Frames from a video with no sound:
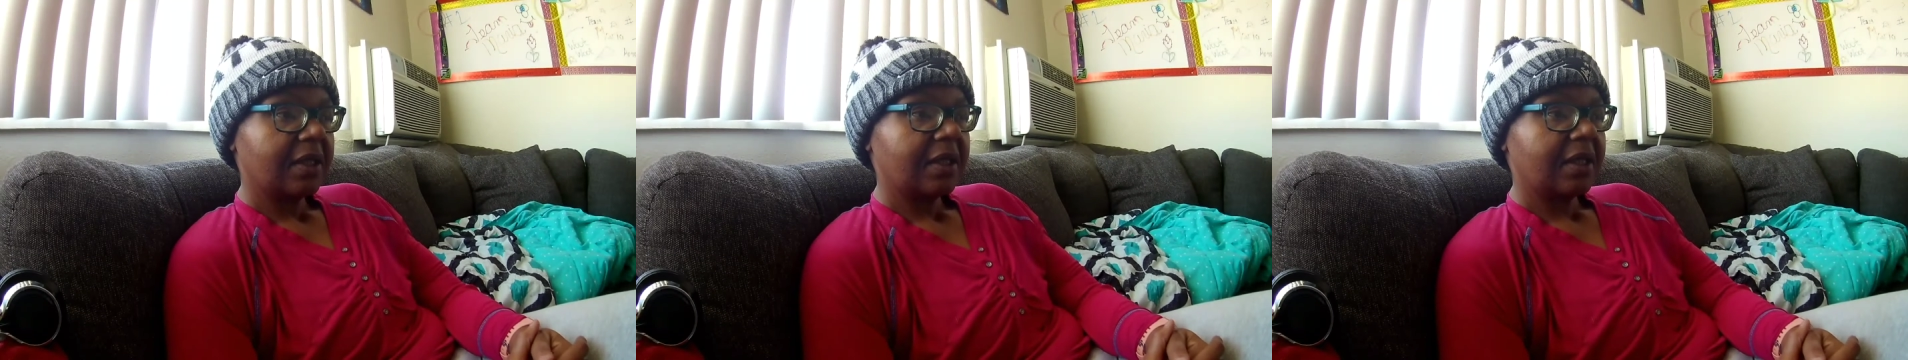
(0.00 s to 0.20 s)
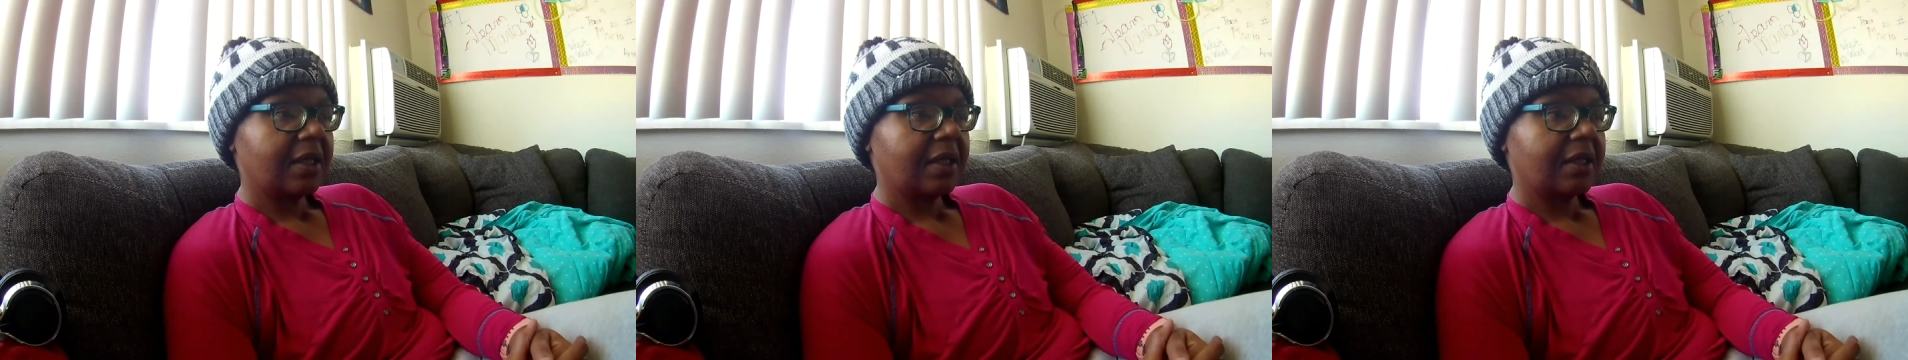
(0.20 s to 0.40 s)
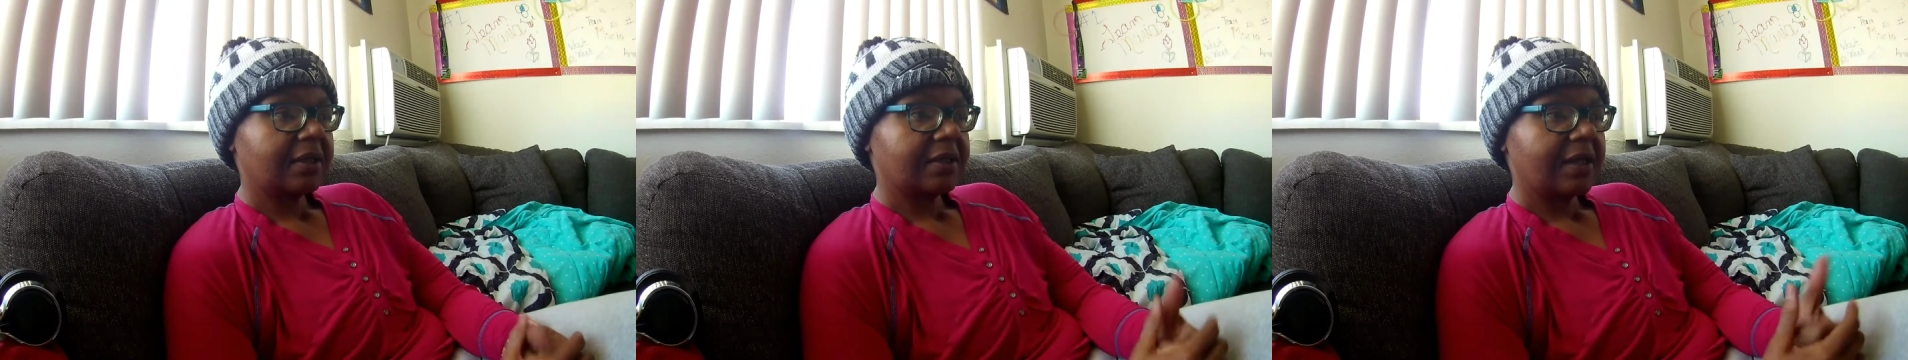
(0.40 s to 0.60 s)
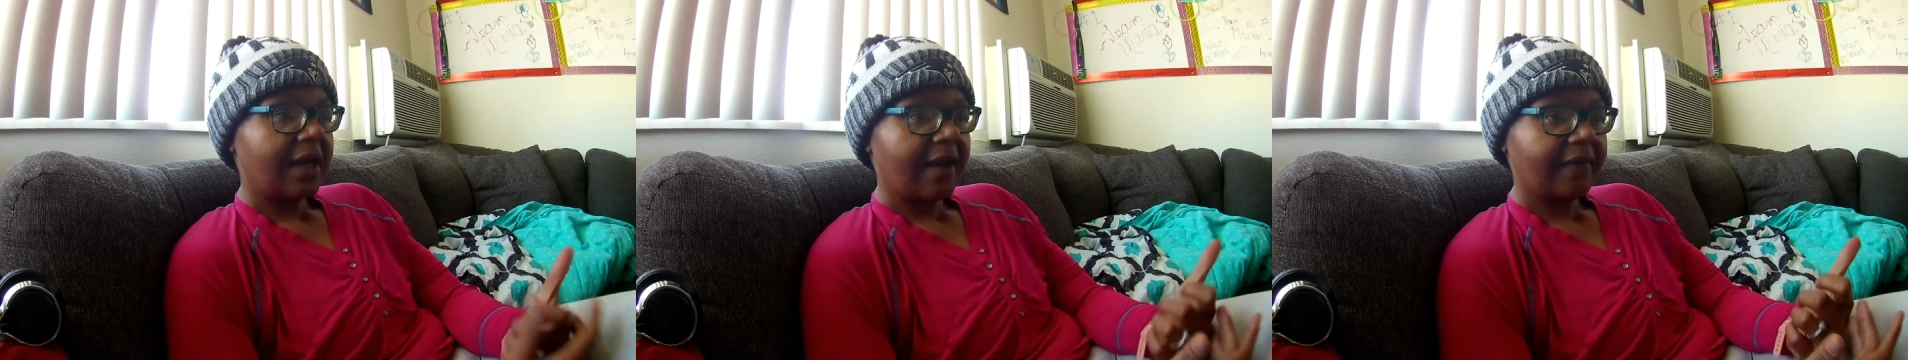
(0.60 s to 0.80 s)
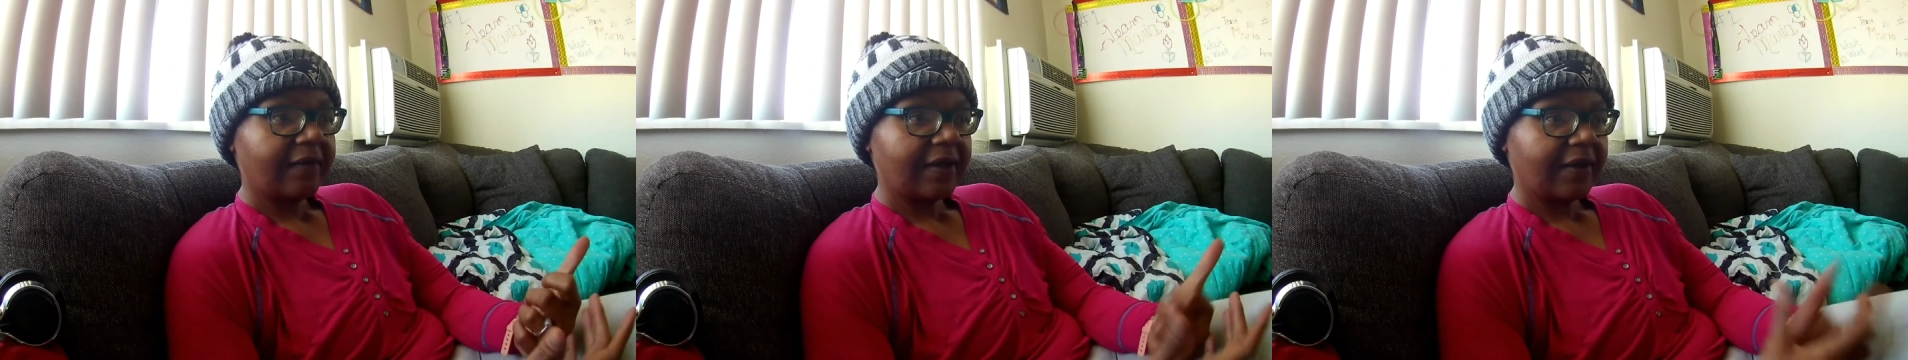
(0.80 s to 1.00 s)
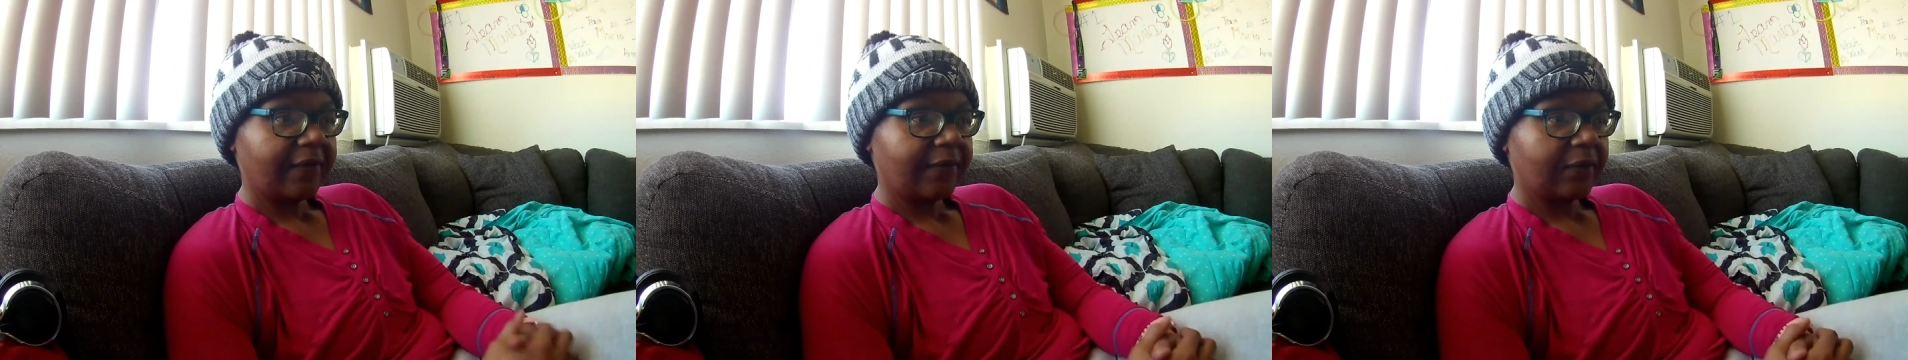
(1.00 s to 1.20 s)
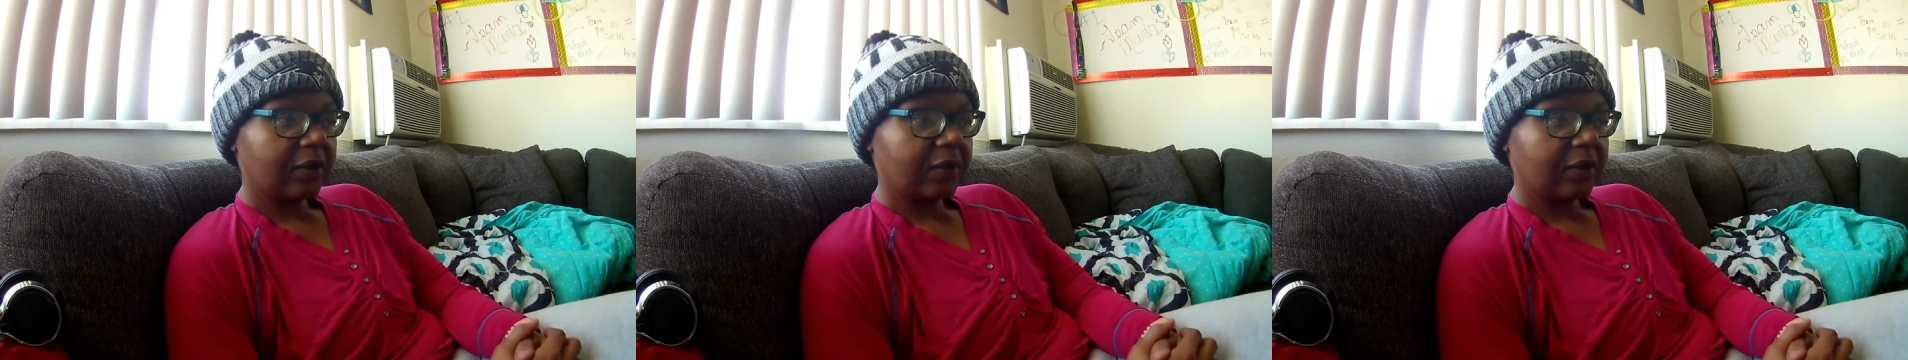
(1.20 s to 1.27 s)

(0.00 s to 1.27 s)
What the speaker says: and have that for